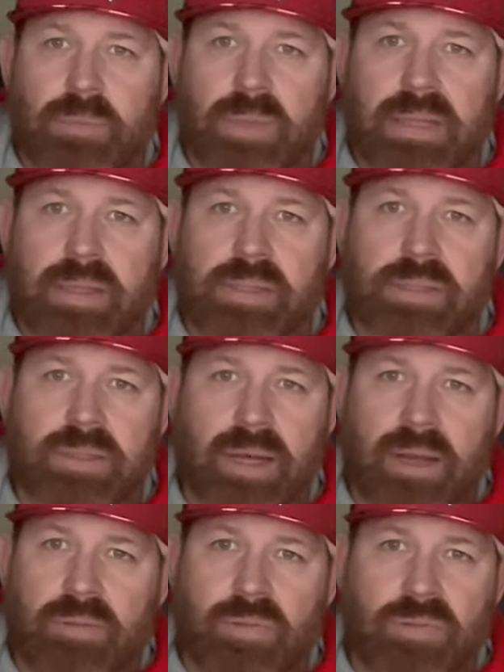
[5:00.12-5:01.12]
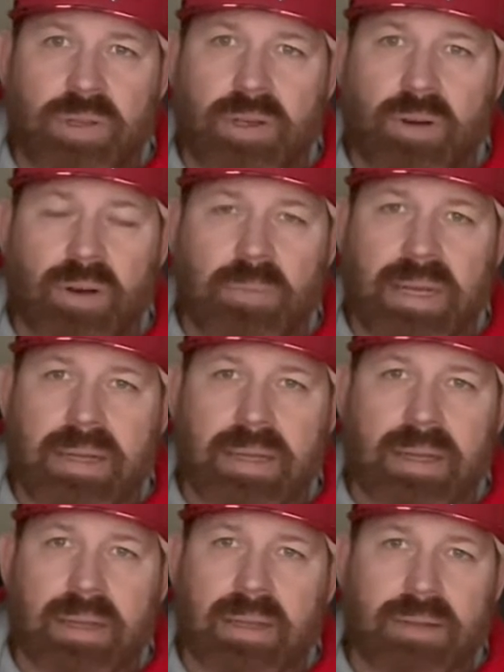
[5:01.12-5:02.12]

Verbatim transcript: of this stuff. You know what I mean? It